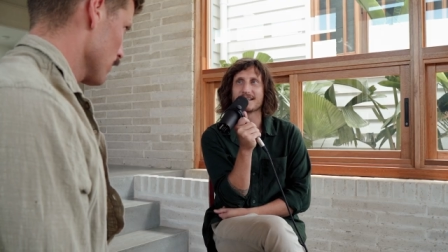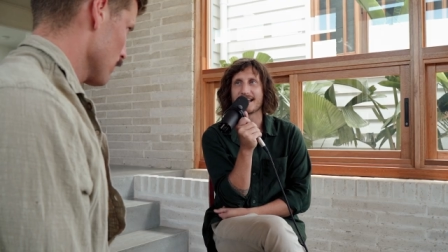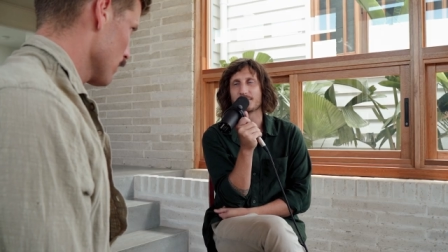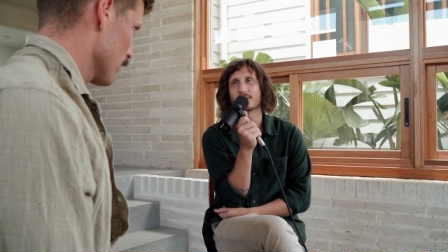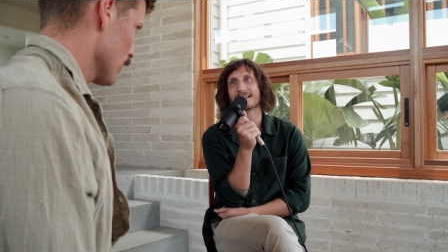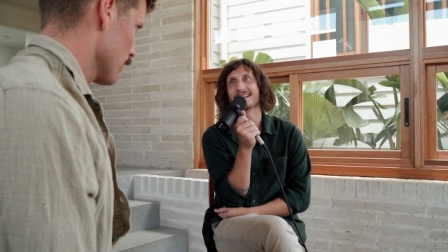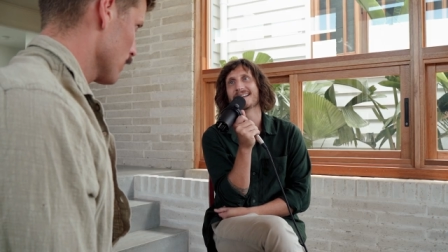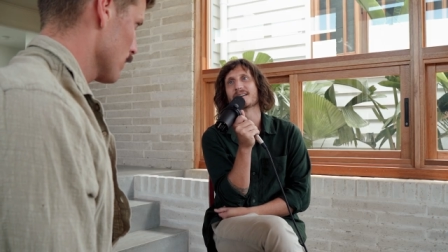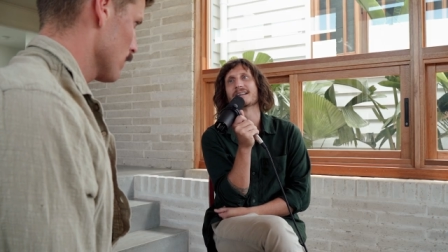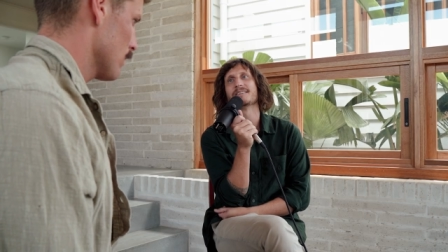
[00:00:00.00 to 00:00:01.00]
label, and then
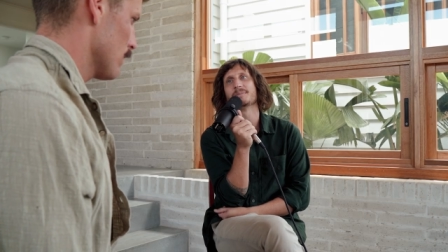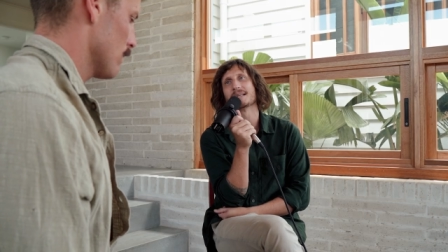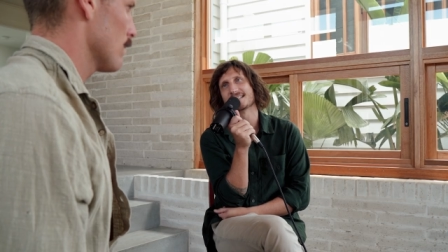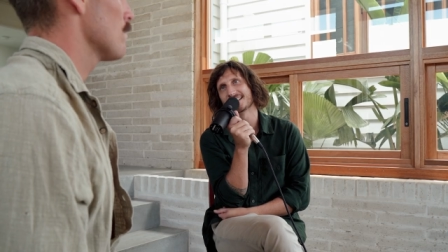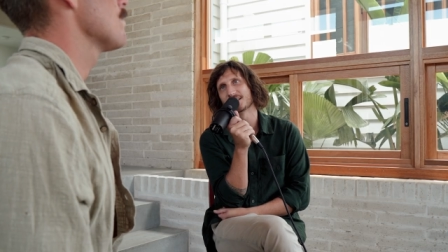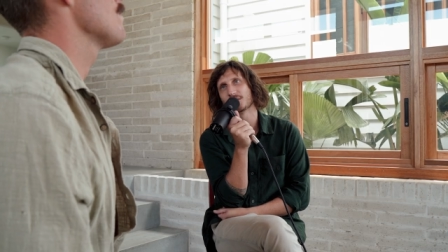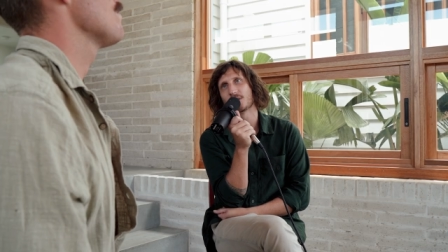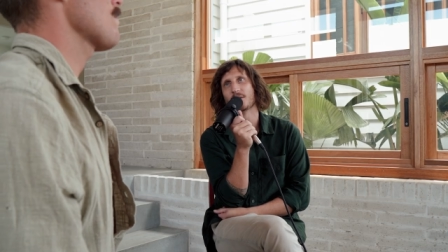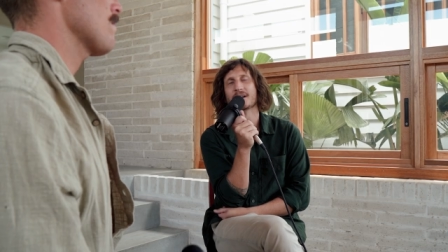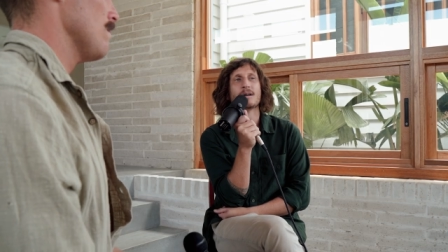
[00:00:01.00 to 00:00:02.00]
they're gonna give me a deal,
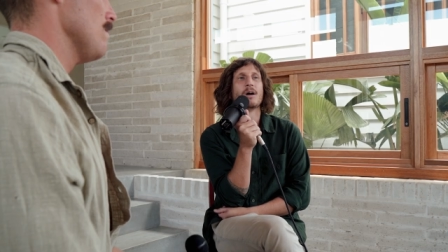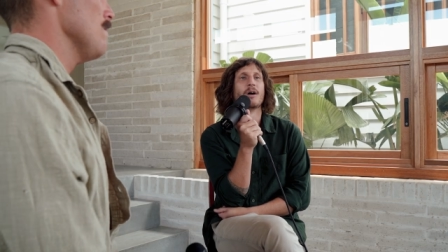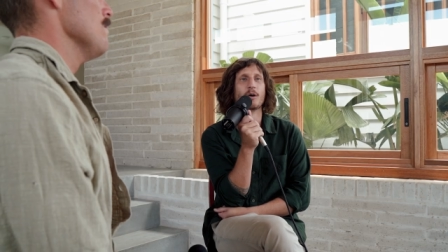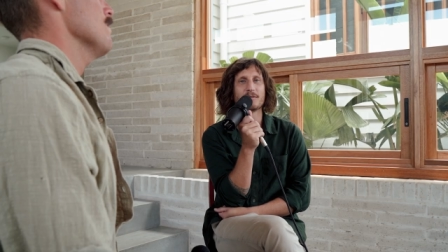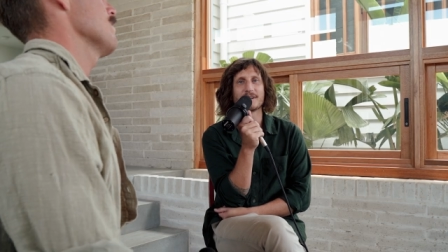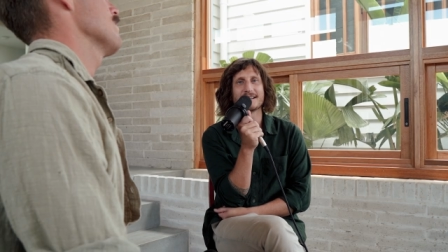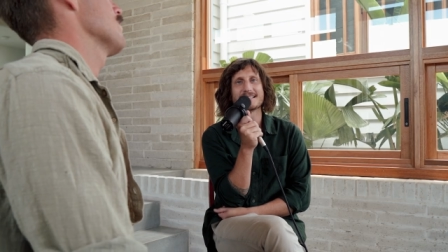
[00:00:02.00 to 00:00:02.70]
or hopefully